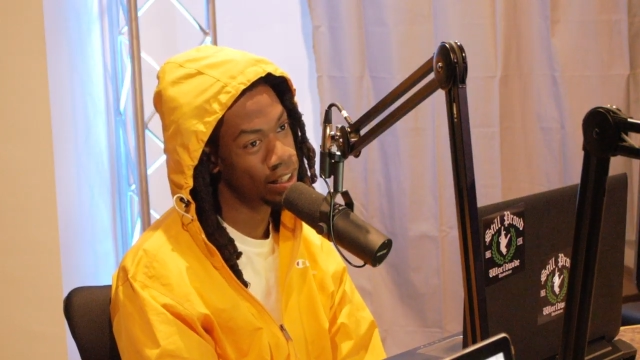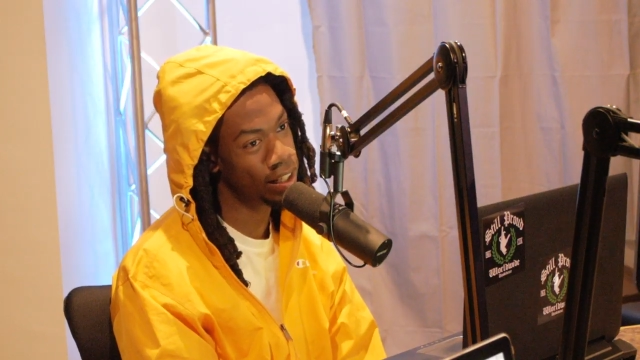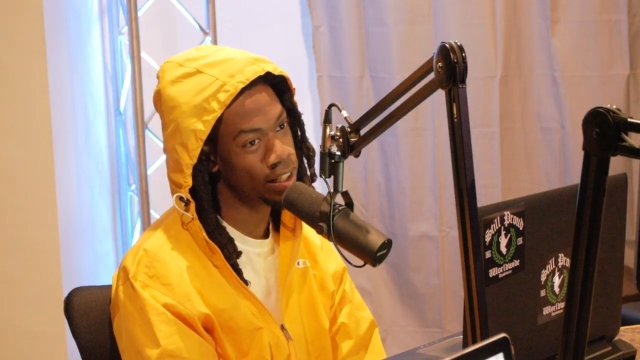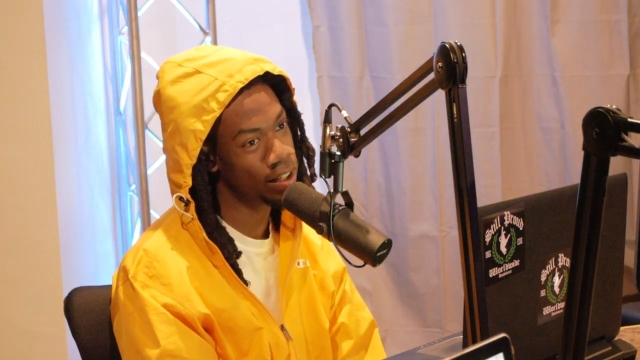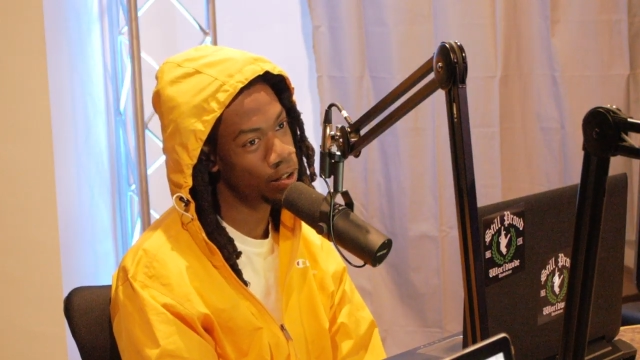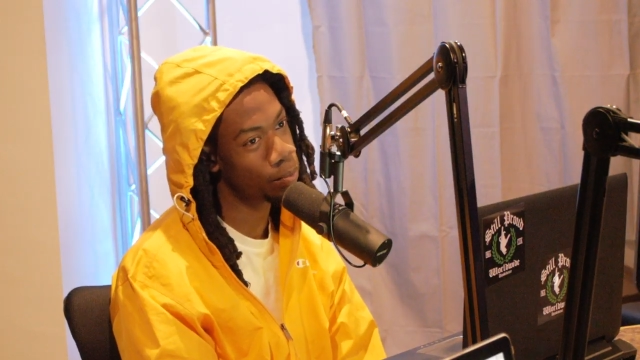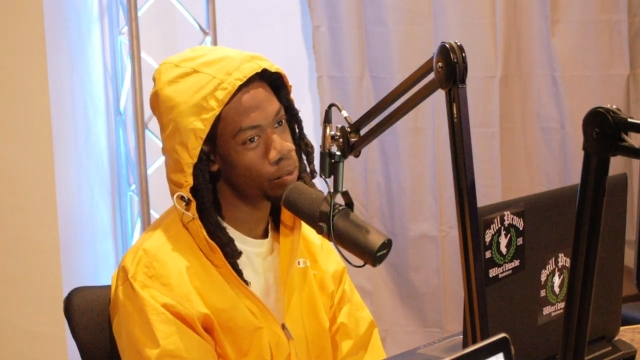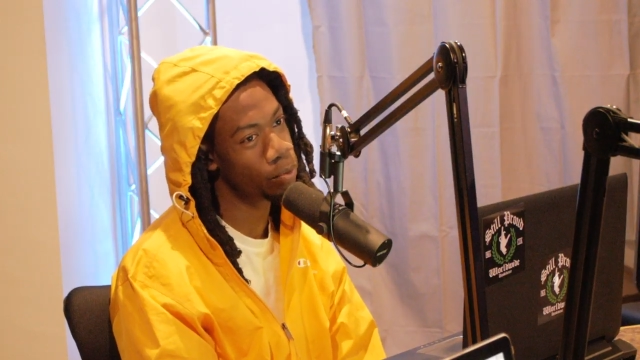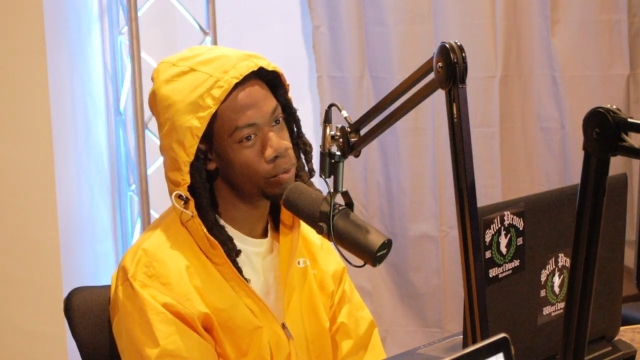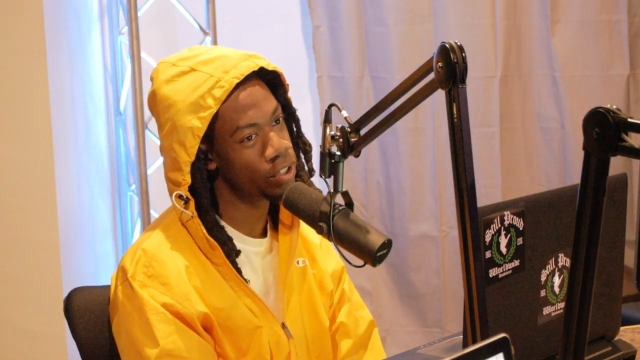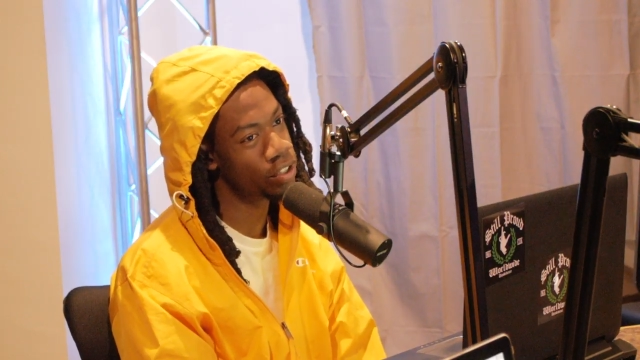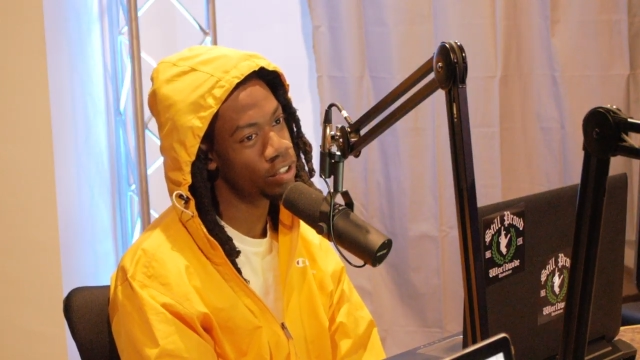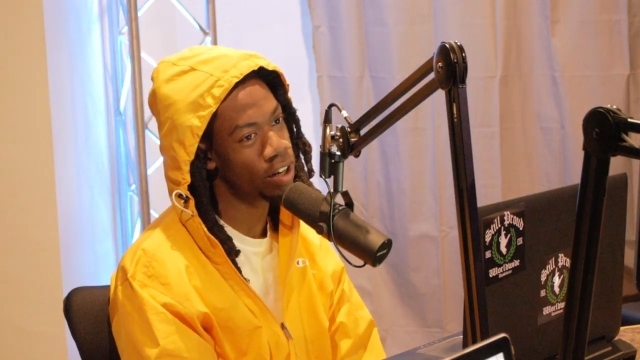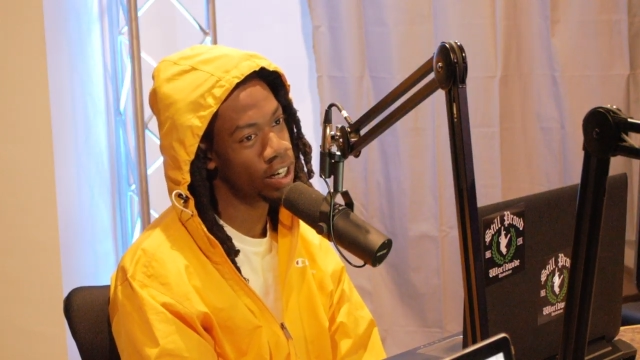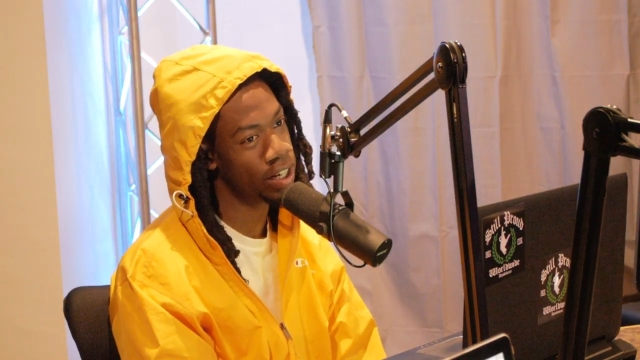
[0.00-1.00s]
get up and
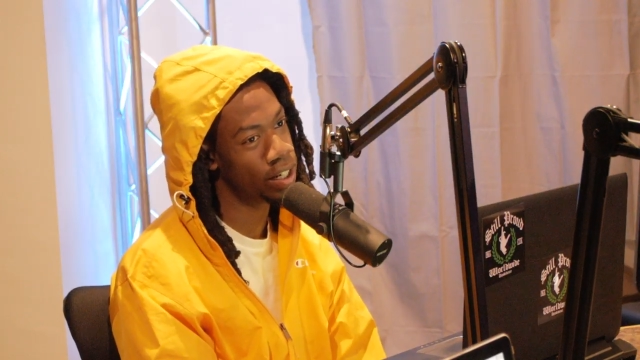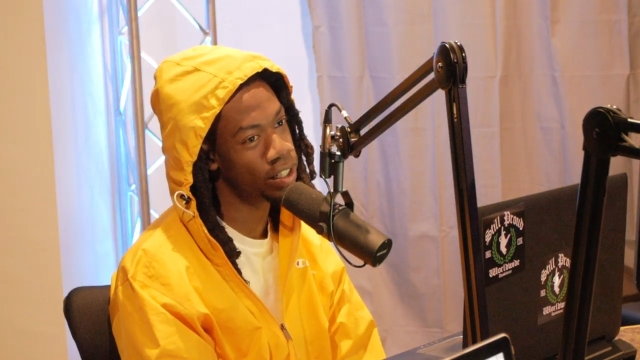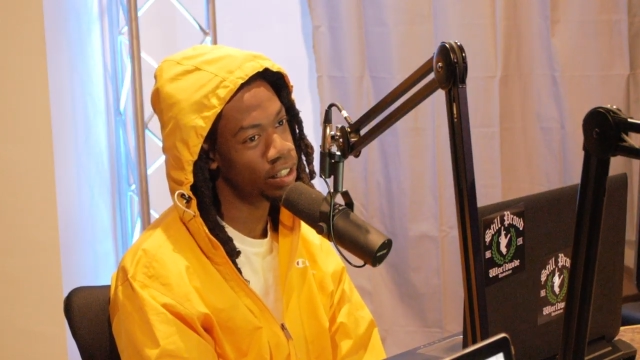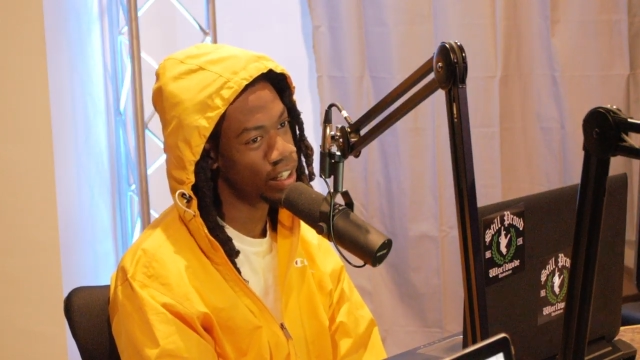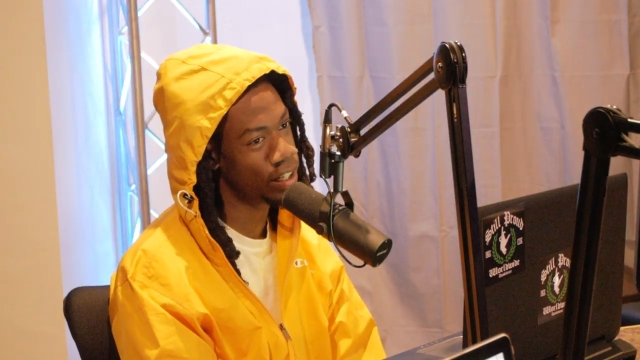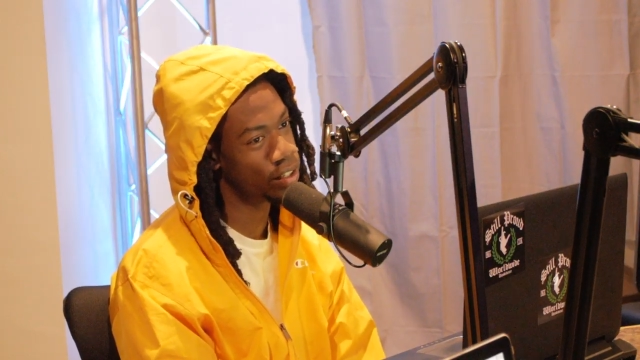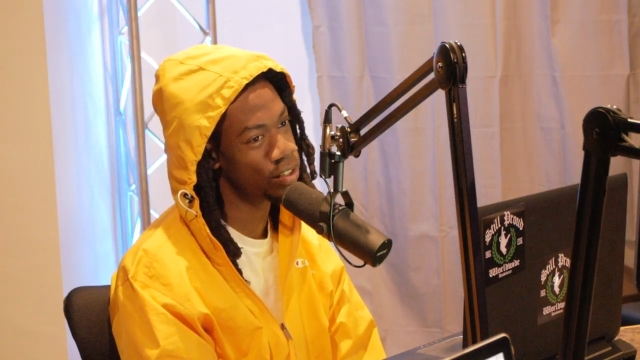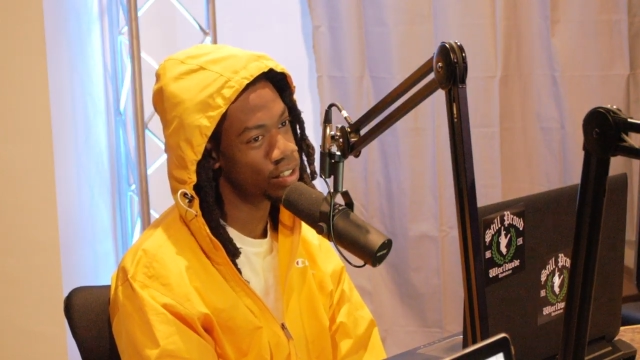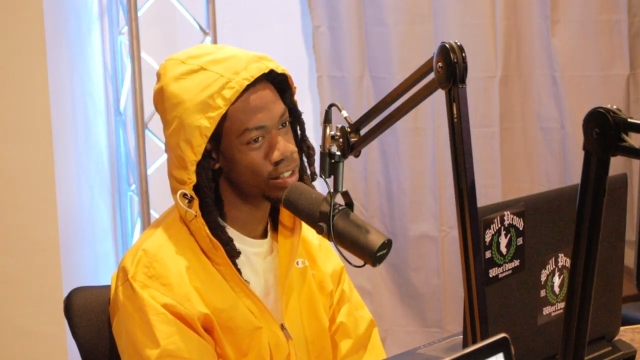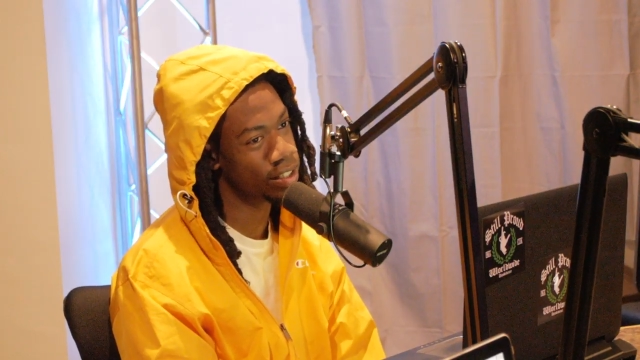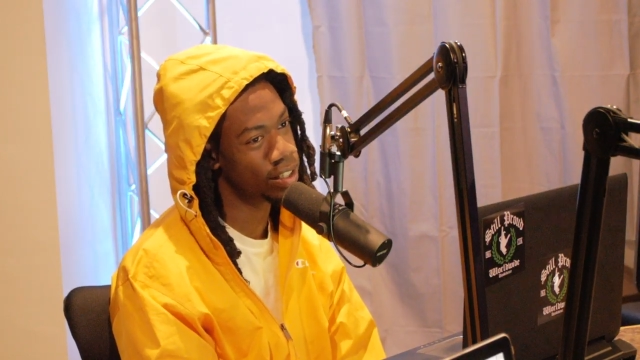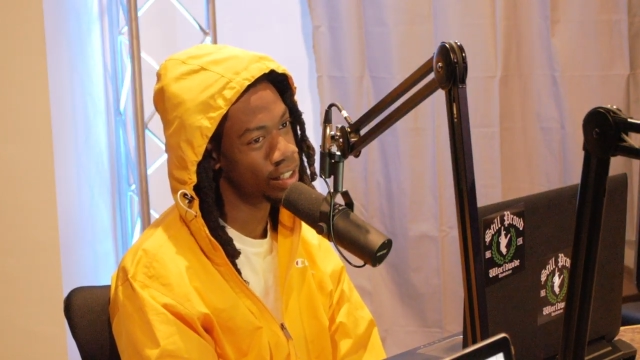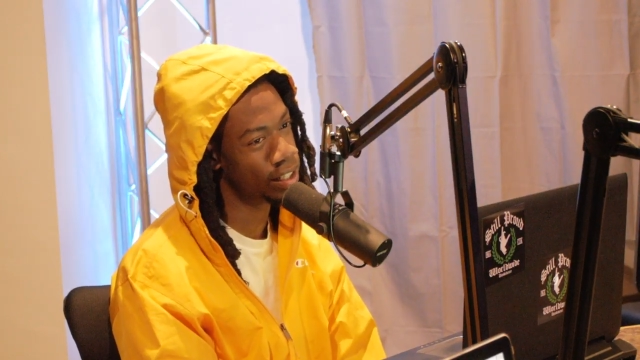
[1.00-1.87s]
restart everything you just